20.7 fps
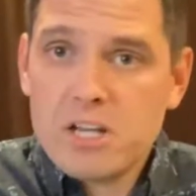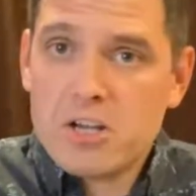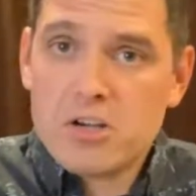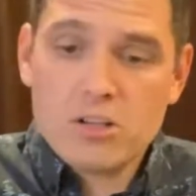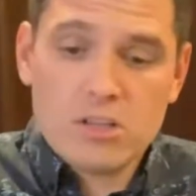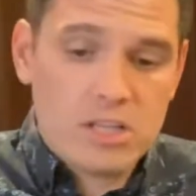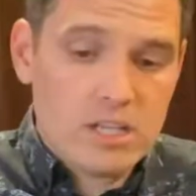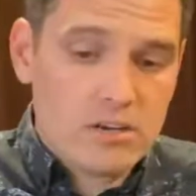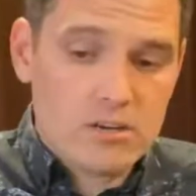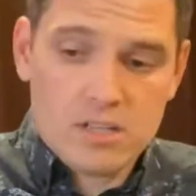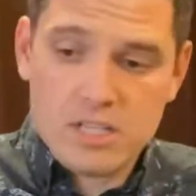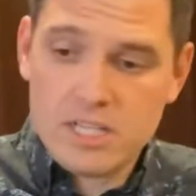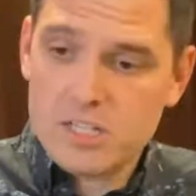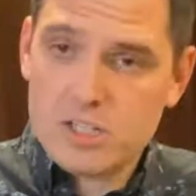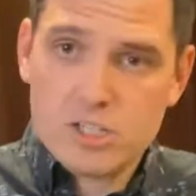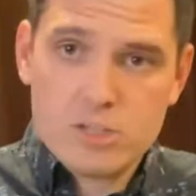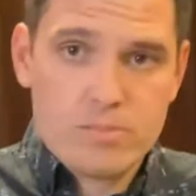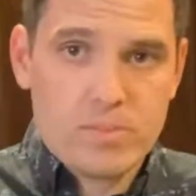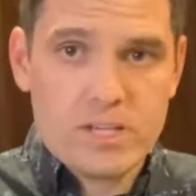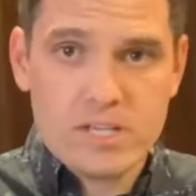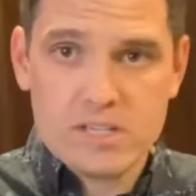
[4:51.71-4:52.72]
It could literally
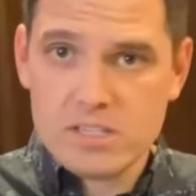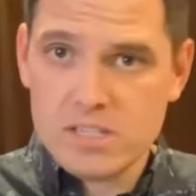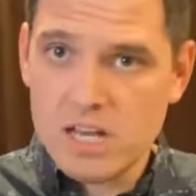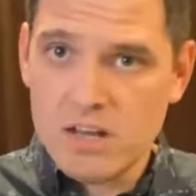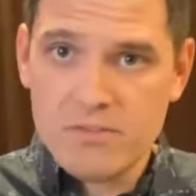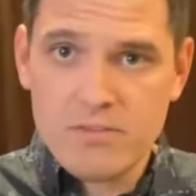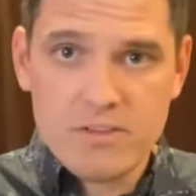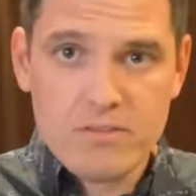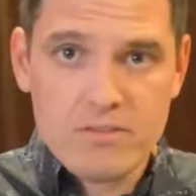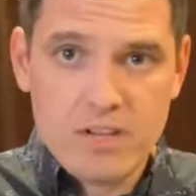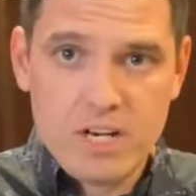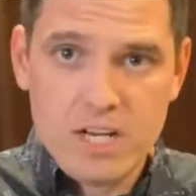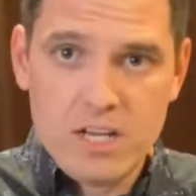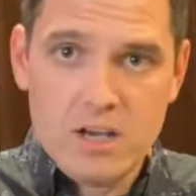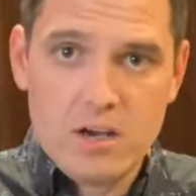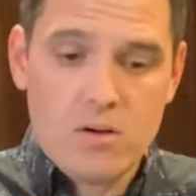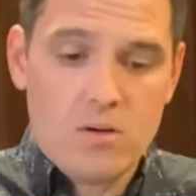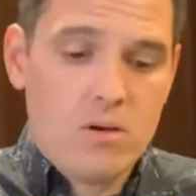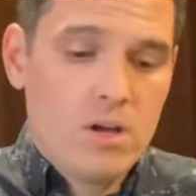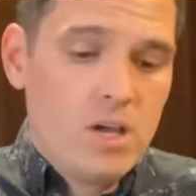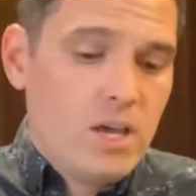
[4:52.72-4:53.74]
just be a selfie
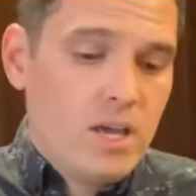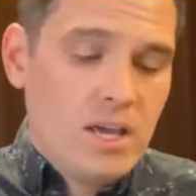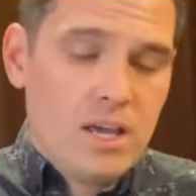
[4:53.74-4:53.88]
video.